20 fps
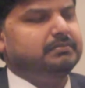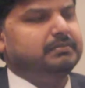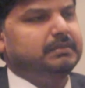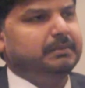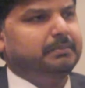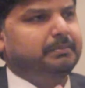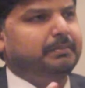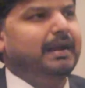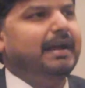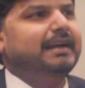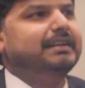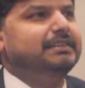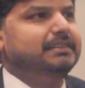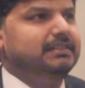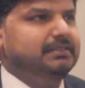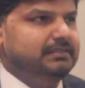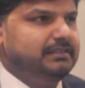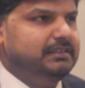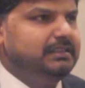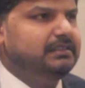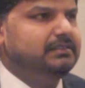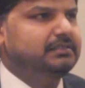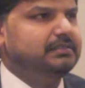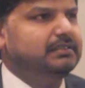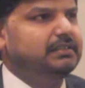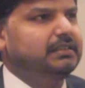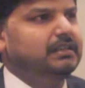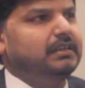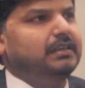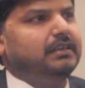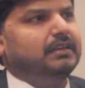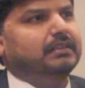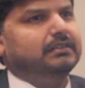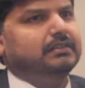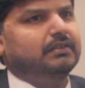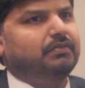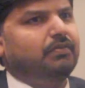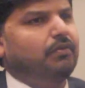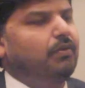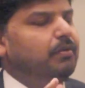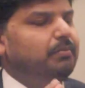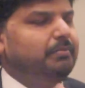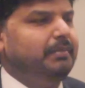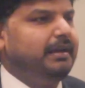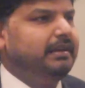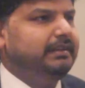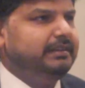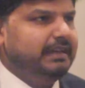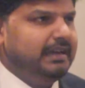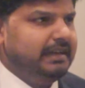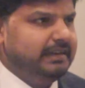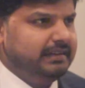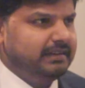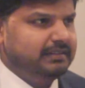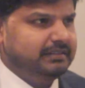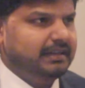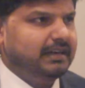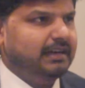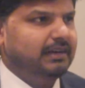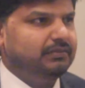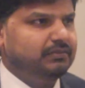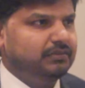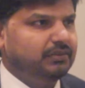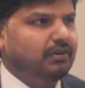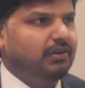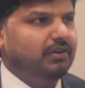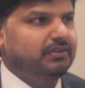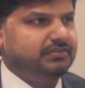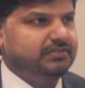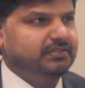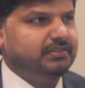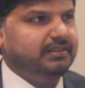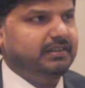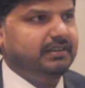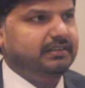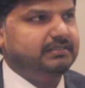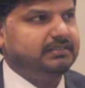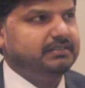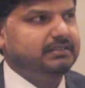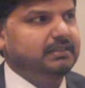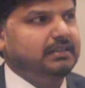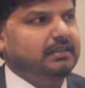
the practice is the four main areas they have to concentrate.